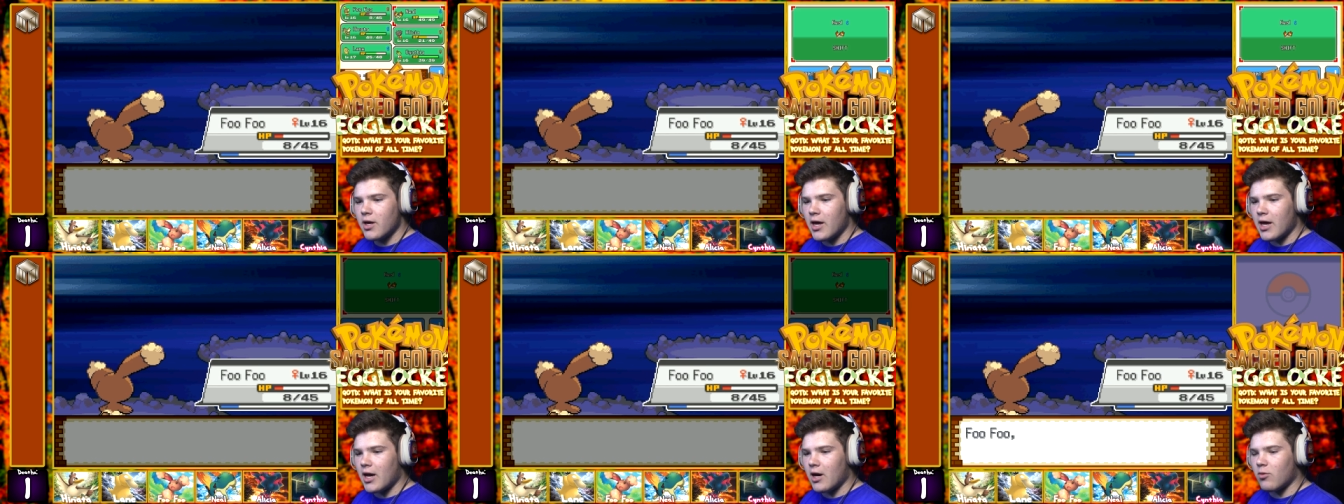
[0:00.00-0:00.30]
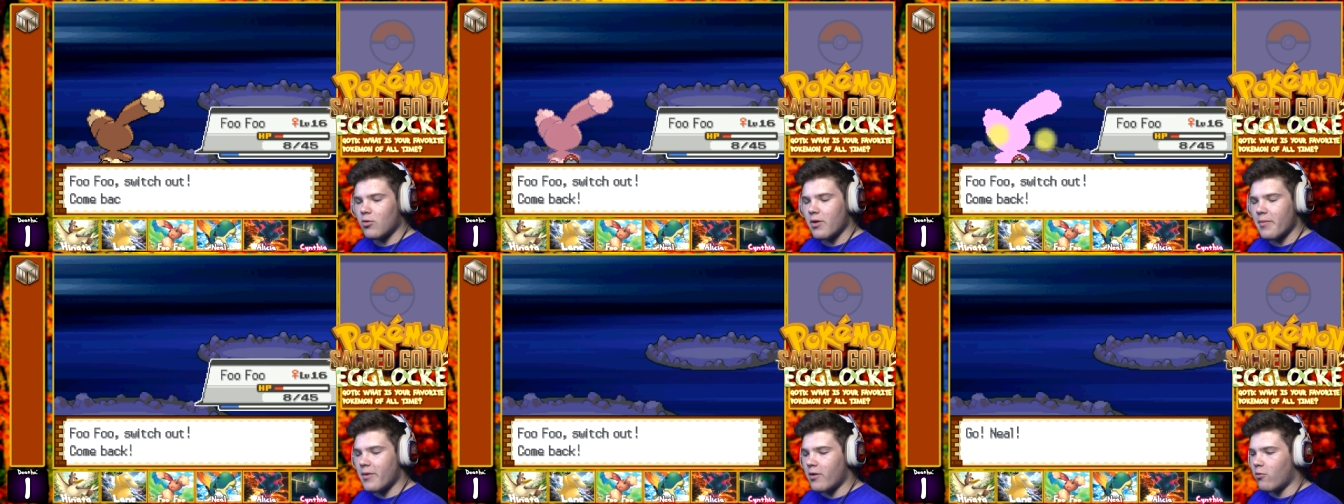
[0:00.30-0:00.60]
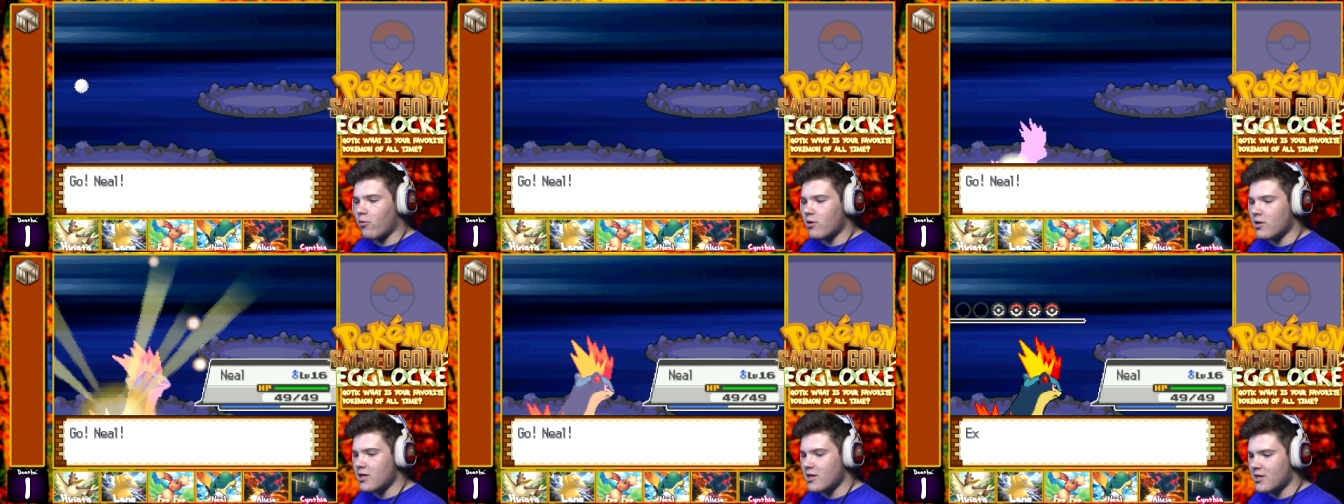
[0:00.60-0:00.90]
And I would have been
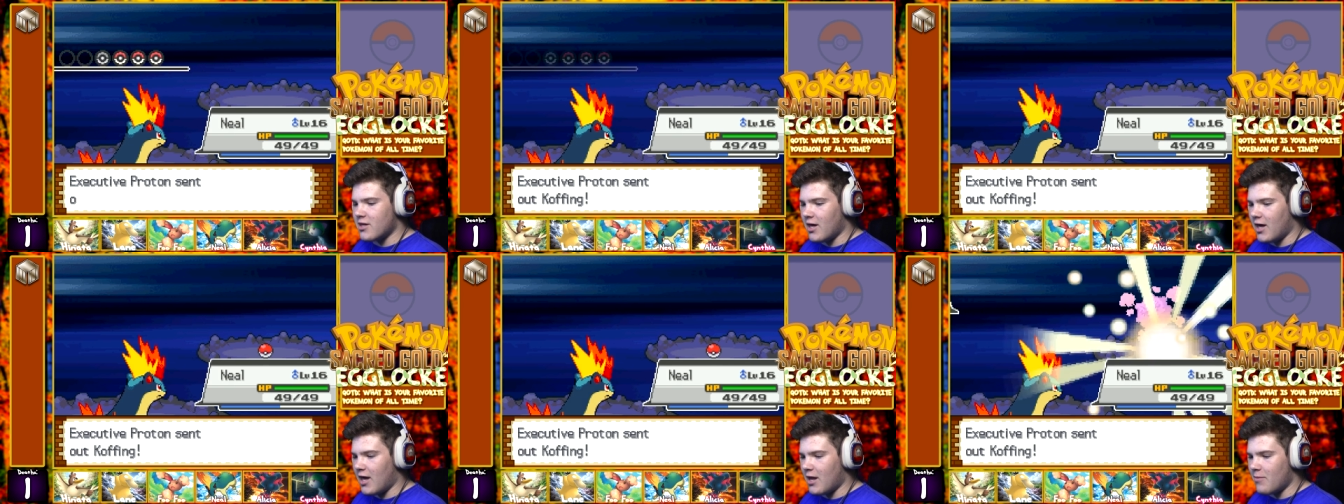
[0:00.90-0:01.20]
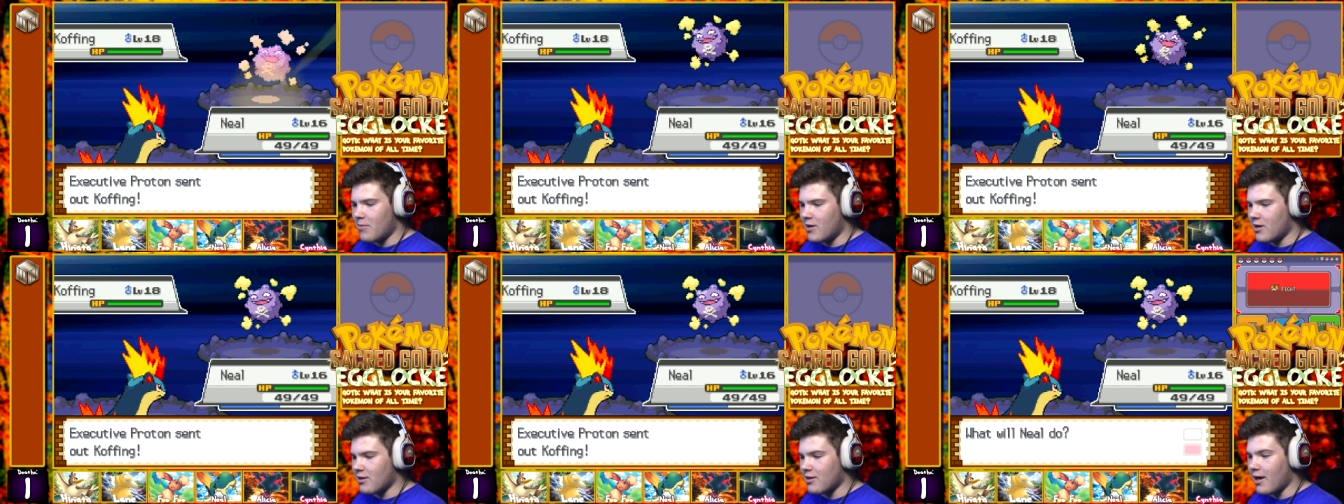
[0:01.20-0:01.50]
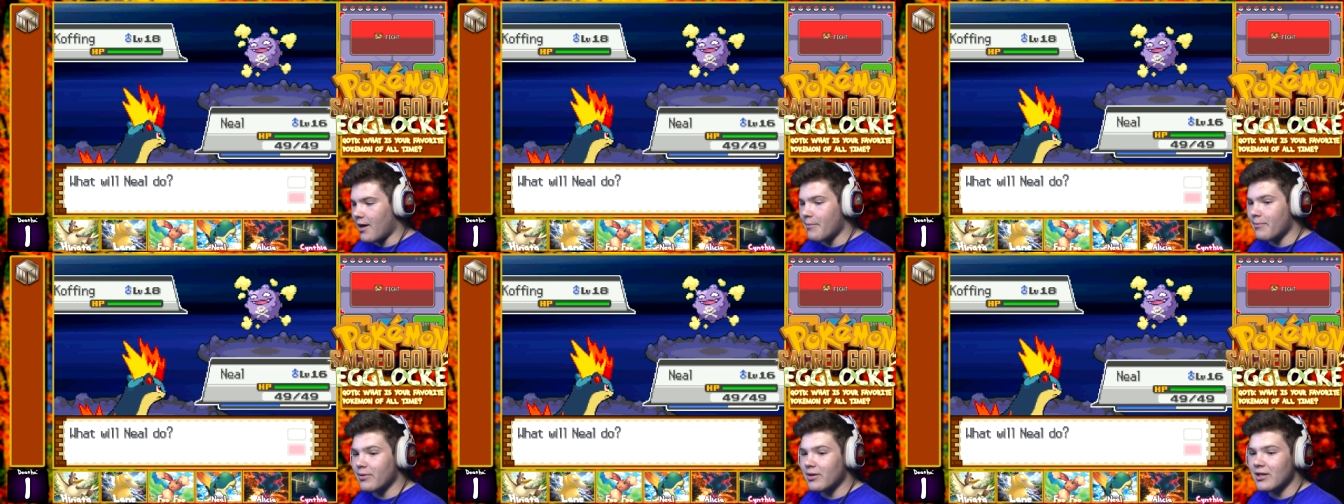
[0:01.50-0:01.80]
really sad because
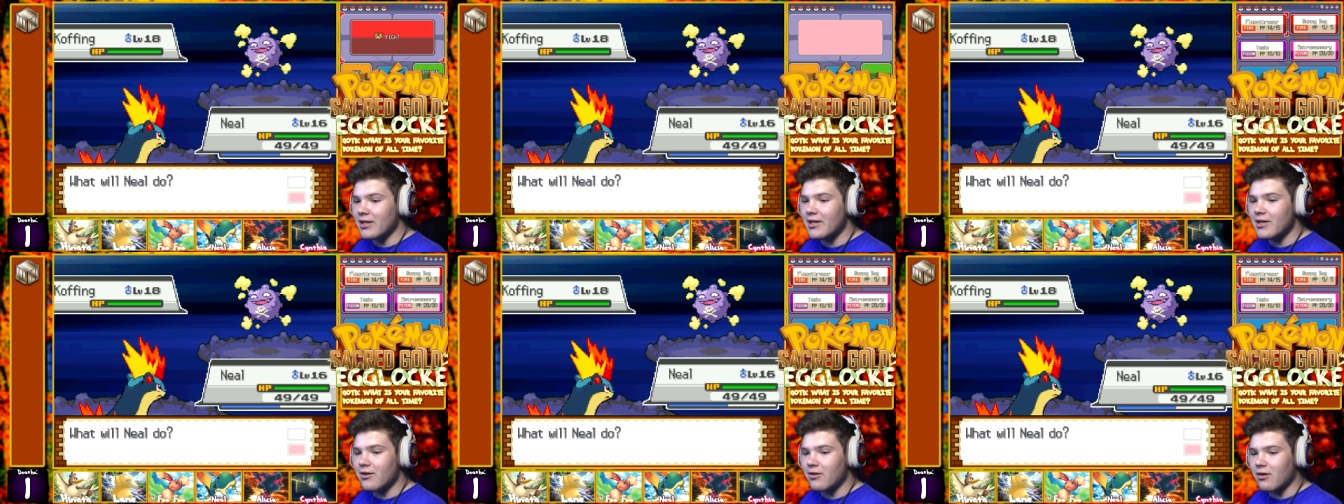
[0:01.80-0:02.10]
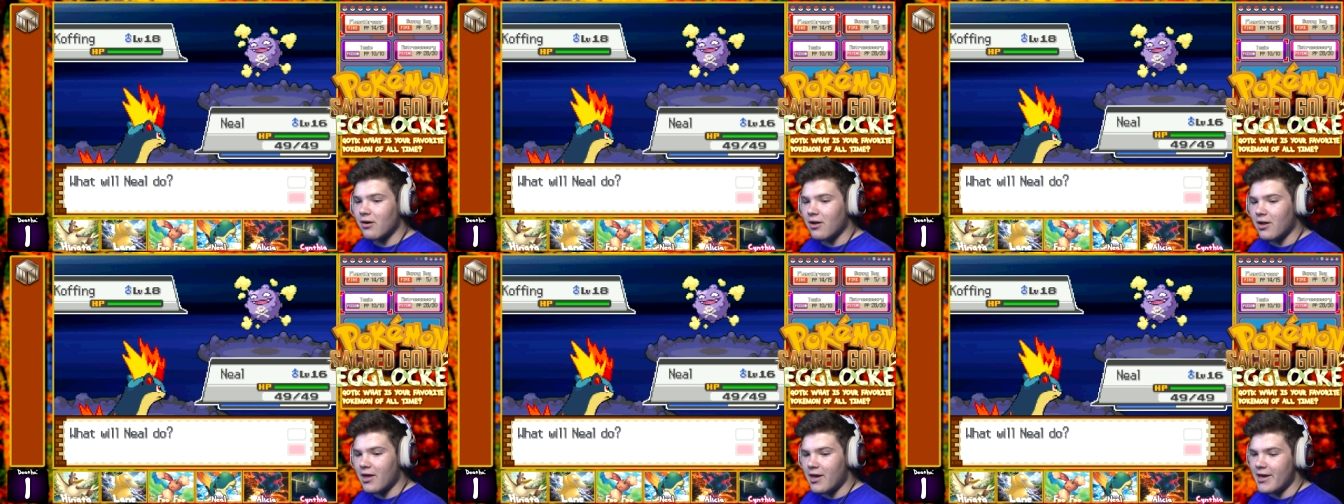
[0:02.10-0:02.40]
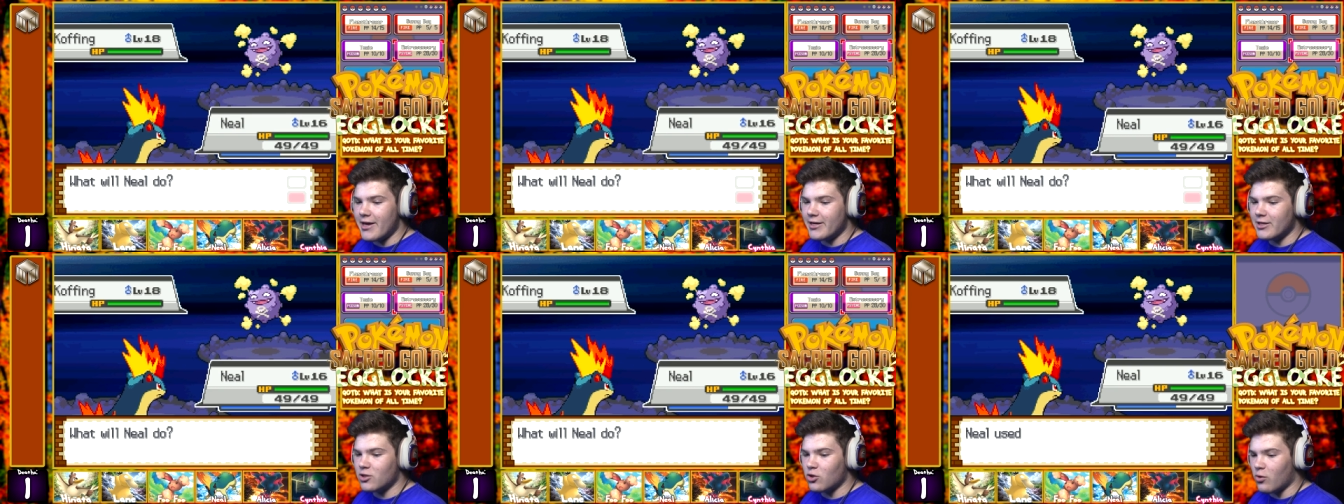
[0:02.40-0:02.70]
I'm
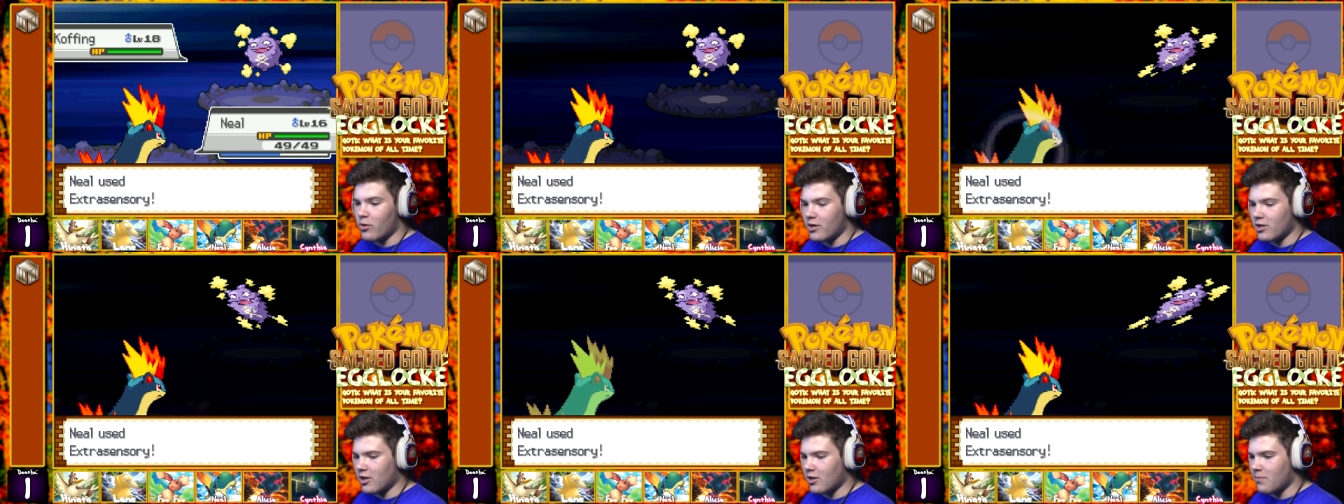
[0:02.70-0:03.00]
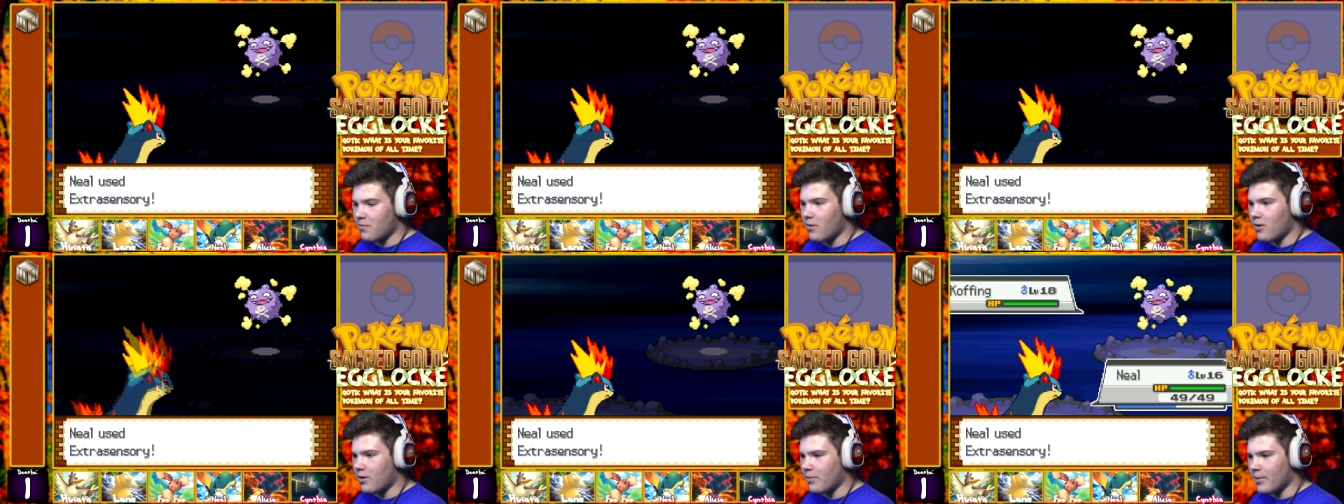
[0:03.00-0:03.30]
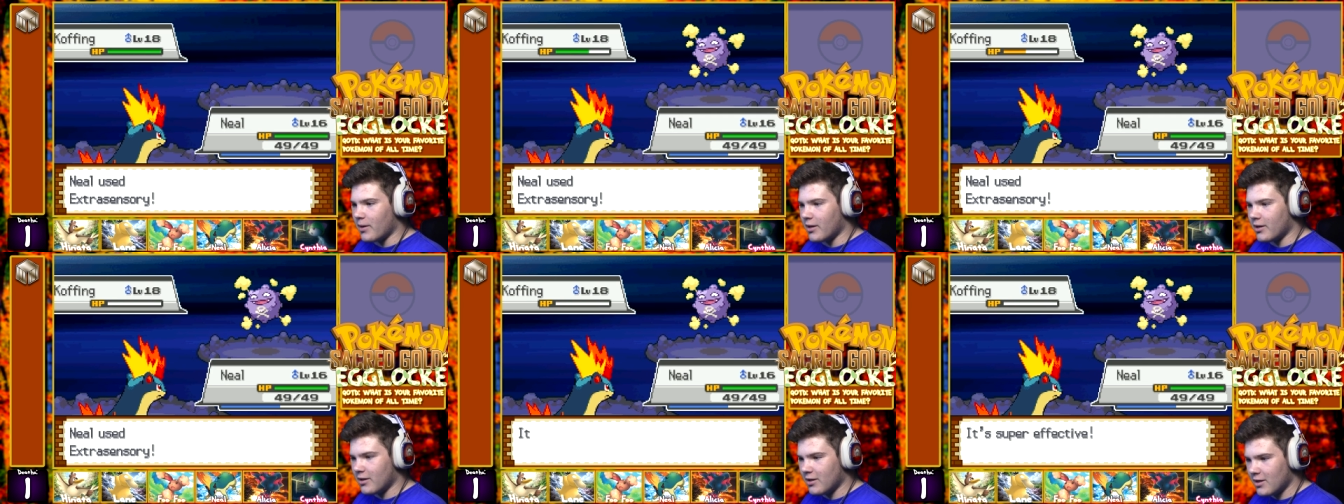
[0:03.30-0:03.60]
literally enjoying this
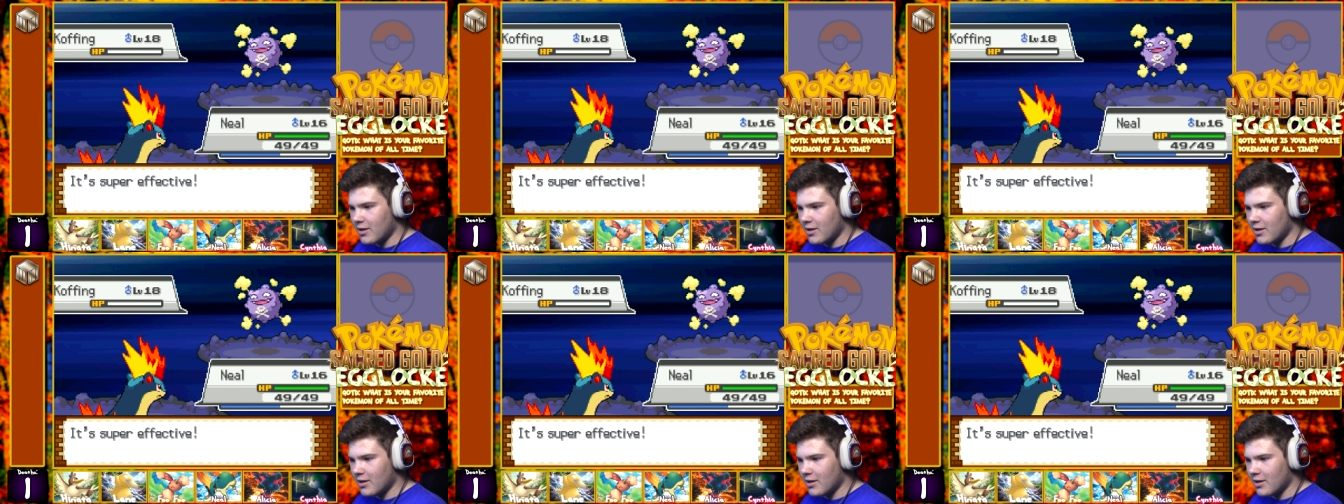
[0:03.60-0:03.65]
Pokemon.